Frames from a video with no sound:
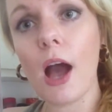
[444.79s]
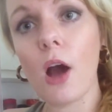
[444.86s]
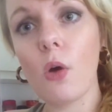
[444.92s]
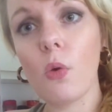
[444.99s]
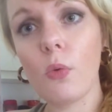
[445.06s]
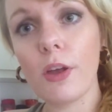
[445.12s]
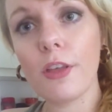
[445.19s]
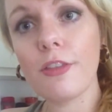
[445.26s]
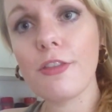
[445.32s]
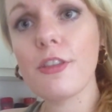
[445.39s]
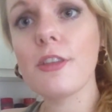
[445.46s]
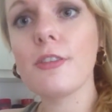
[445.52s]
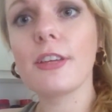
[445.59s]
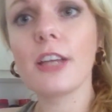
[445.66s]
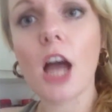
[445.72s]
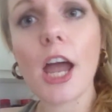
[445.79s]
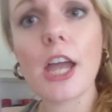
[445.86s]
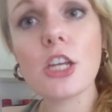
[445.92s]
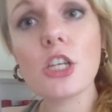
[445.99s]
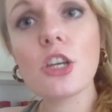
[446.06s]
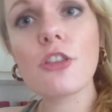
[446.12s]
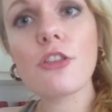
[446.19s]
out with and
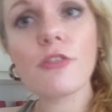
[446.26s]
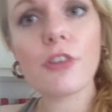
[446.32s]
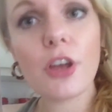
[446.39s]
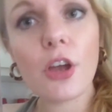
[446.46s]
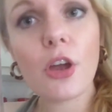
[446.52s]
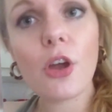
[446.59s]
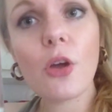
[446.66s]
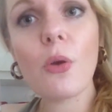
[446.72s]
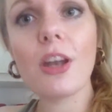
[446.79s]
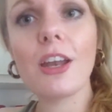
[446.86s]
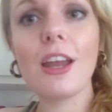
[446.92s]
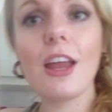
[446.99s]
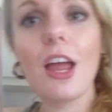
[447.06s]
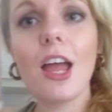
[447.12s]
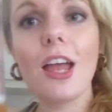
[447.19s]
guide you through and